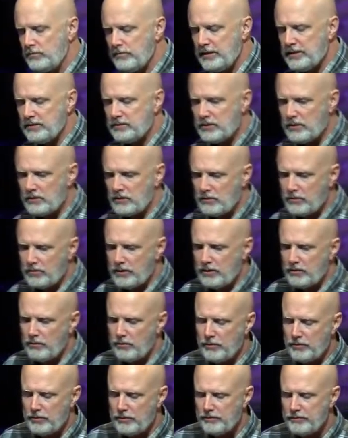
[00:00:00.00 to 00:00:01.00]
That's not the right
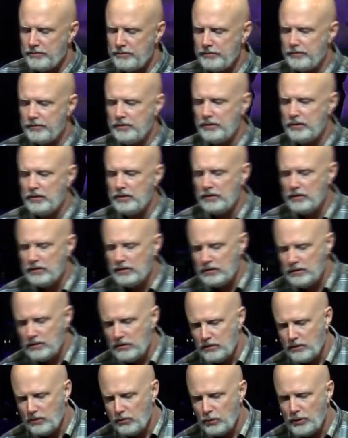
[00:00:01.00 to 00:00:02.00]
word.
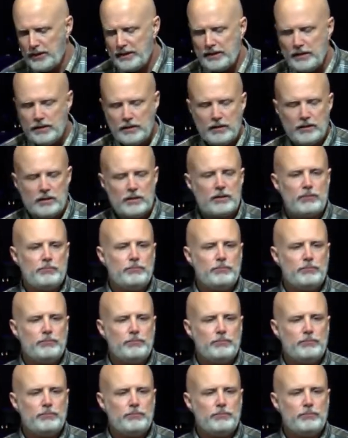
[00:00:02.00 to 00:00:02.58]
We can get